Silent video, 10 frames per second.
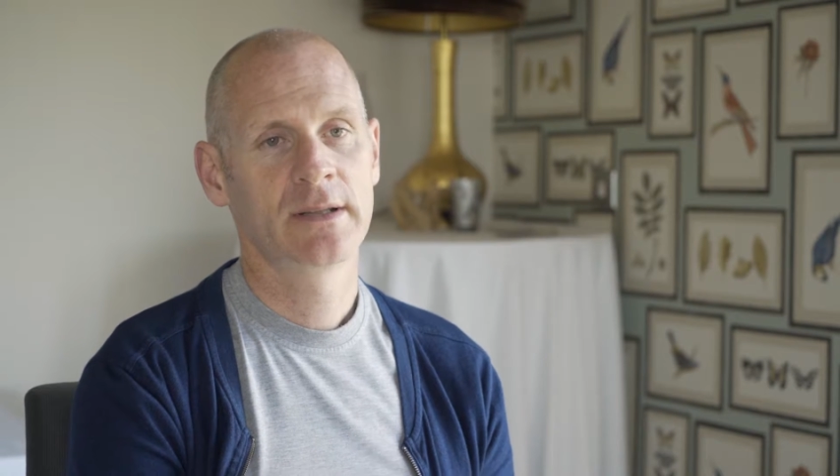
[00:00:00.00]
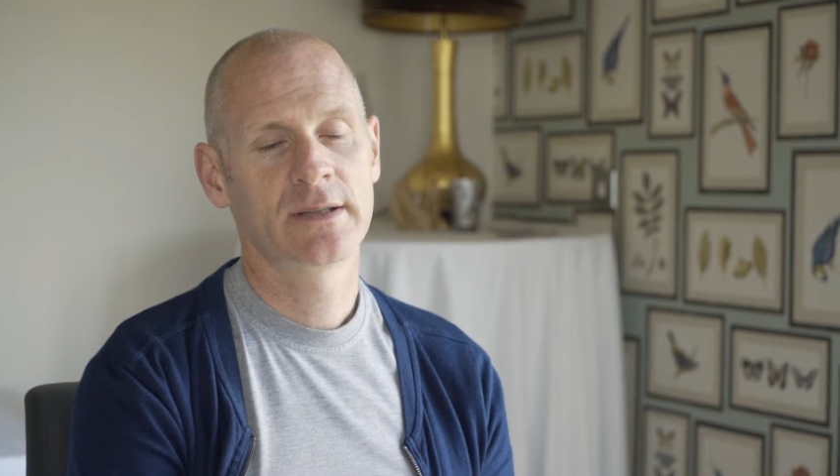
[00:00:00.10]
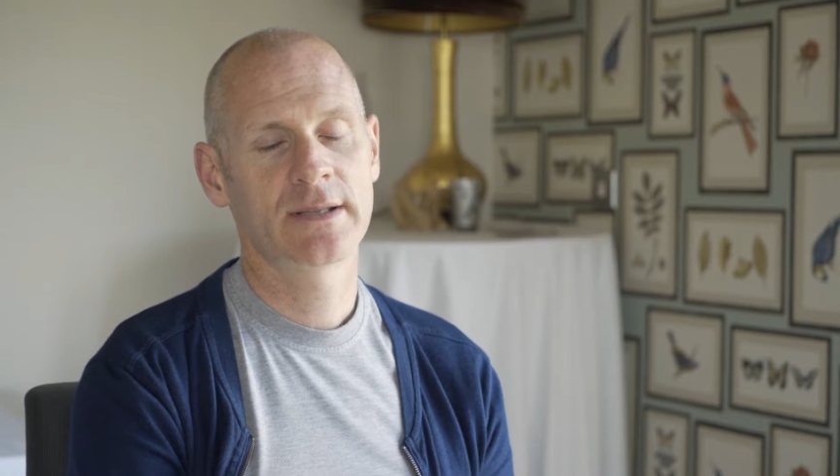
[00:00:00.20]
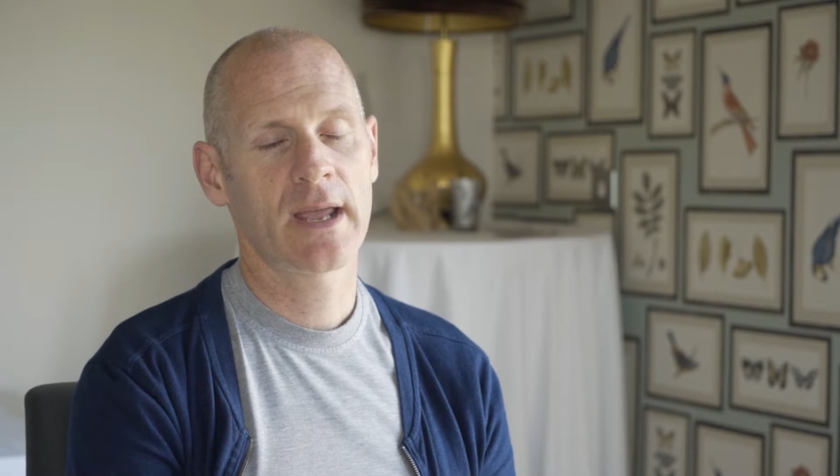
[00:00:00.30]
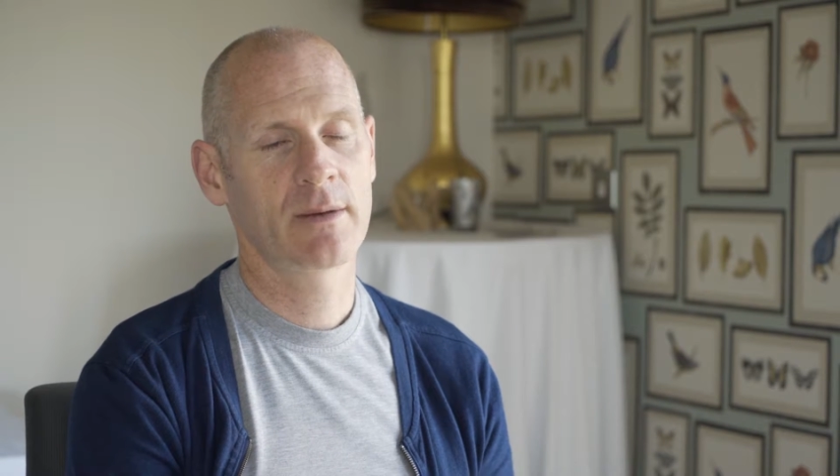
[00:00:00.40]
The
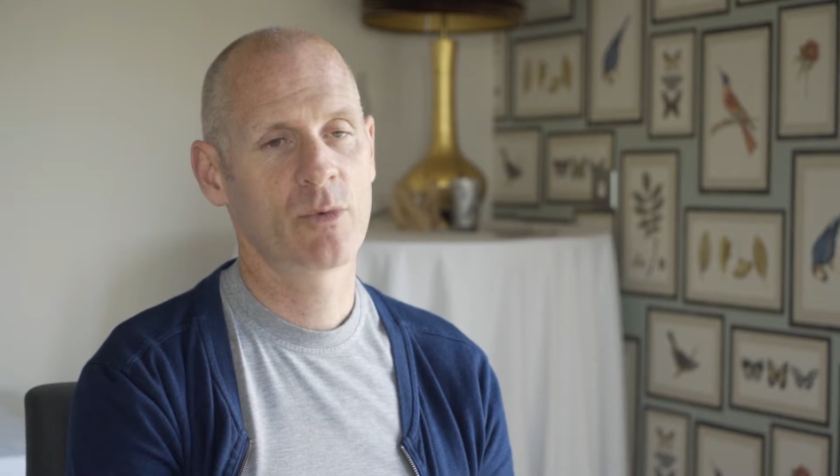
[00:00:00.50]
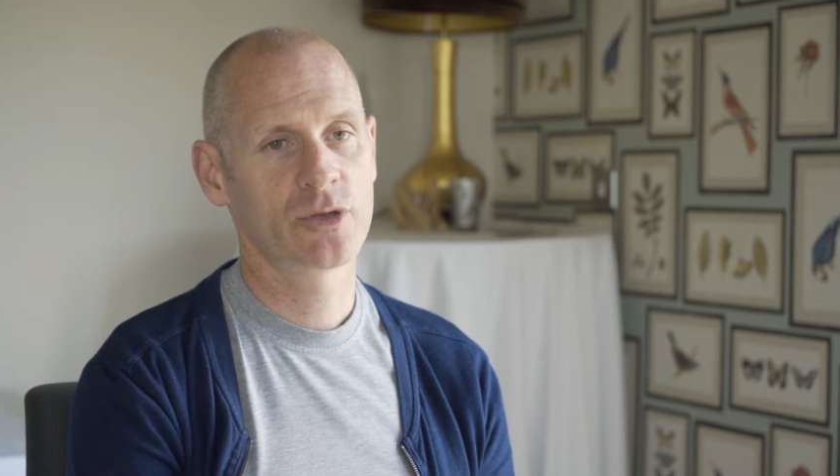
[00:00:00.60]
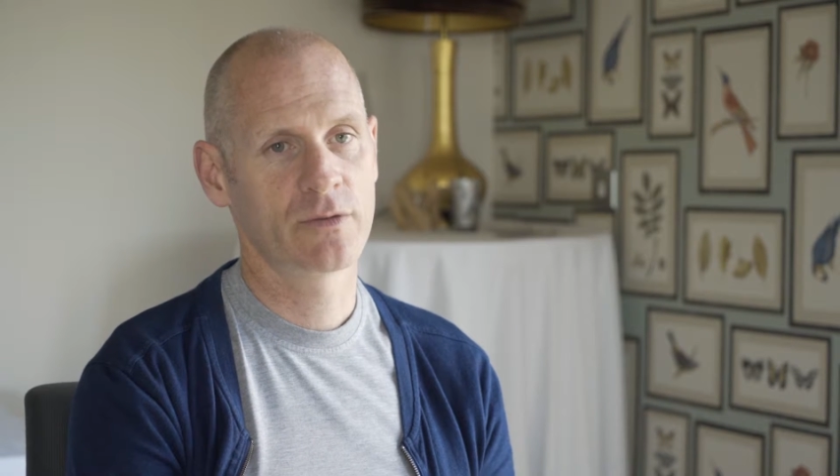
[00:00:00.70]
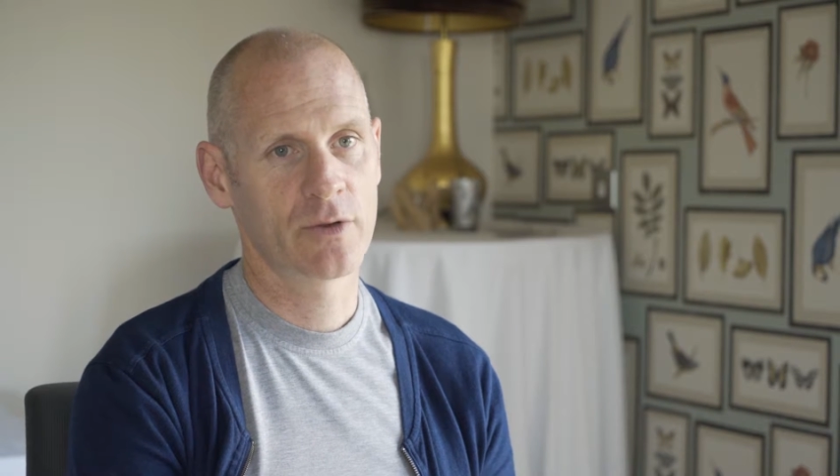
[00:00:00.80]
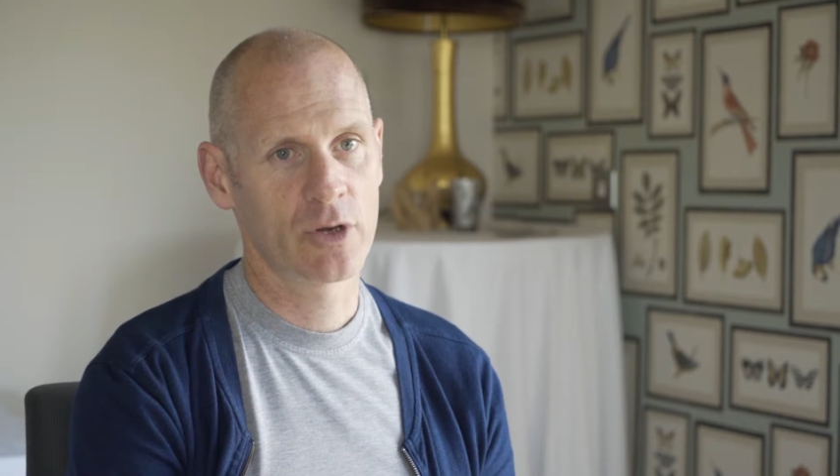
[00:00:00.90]
second
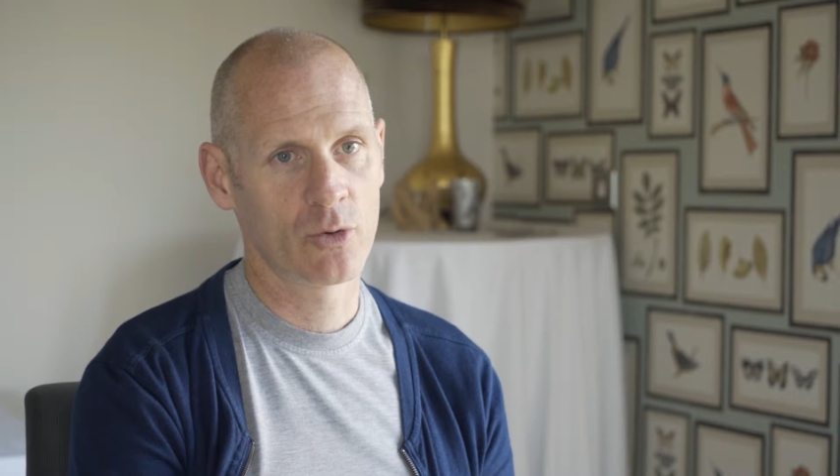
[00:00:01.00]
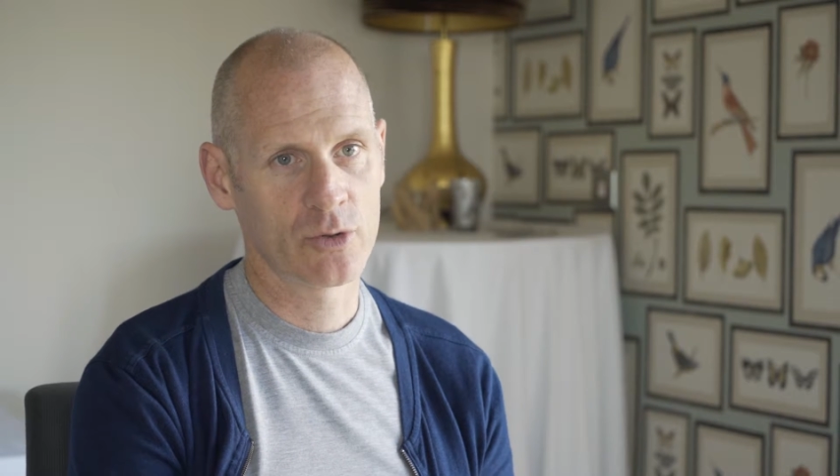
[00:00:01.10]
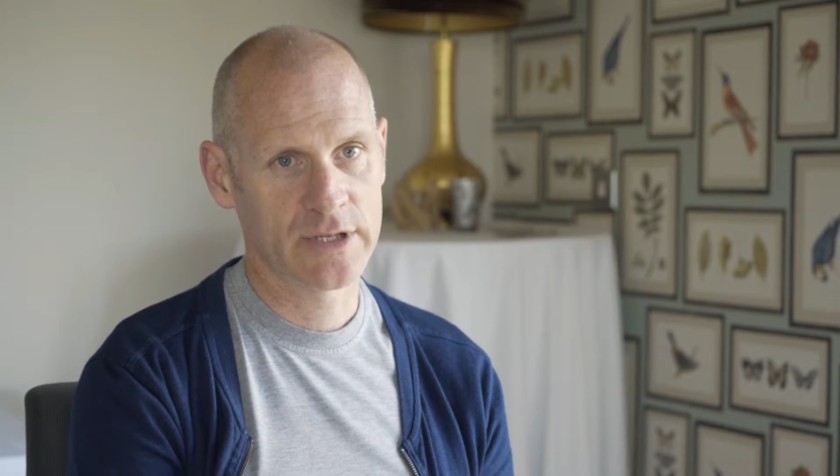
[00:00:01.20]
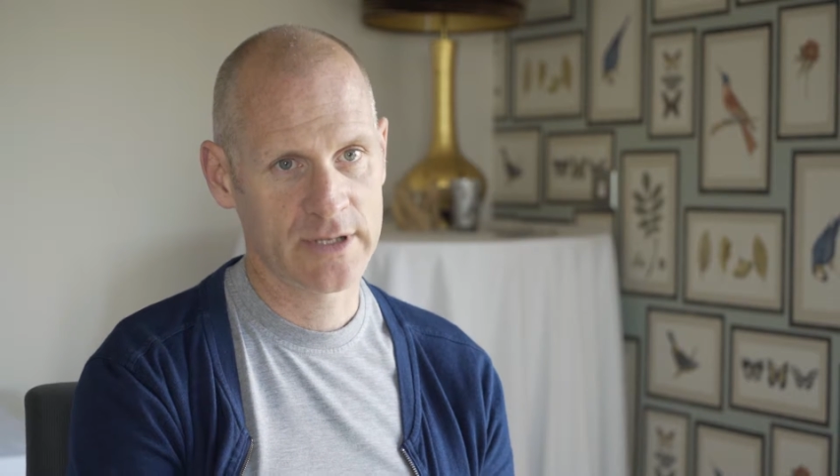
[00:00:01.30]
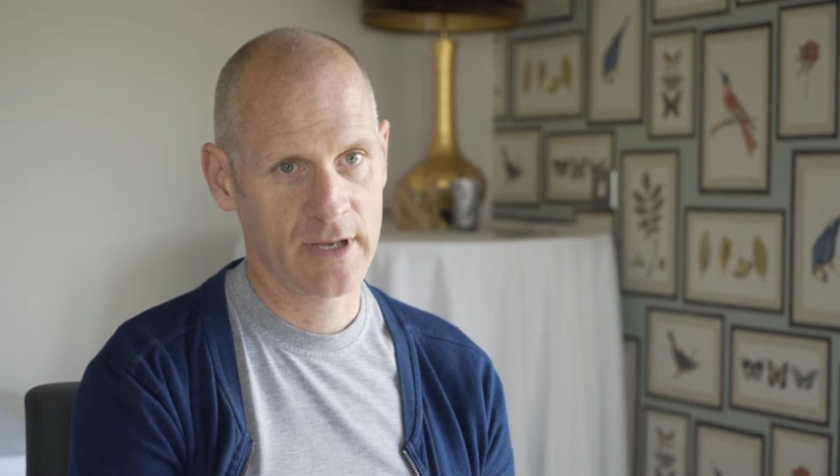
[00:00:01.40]
module for the
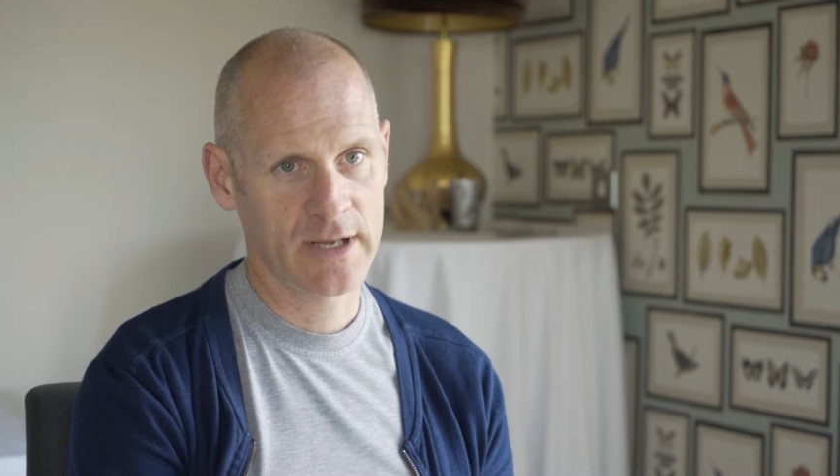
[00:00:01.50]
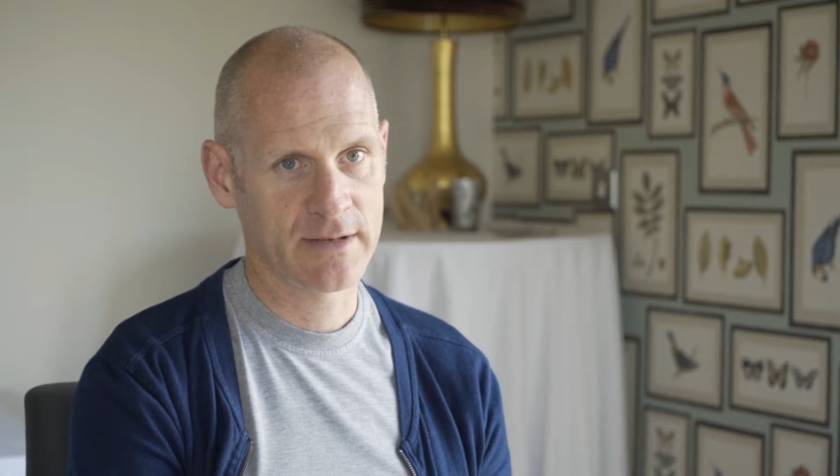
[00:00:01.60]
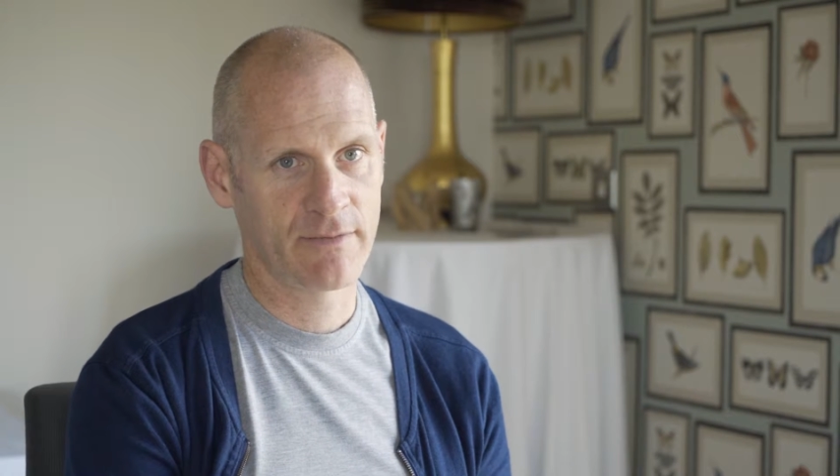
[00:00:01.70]
course is a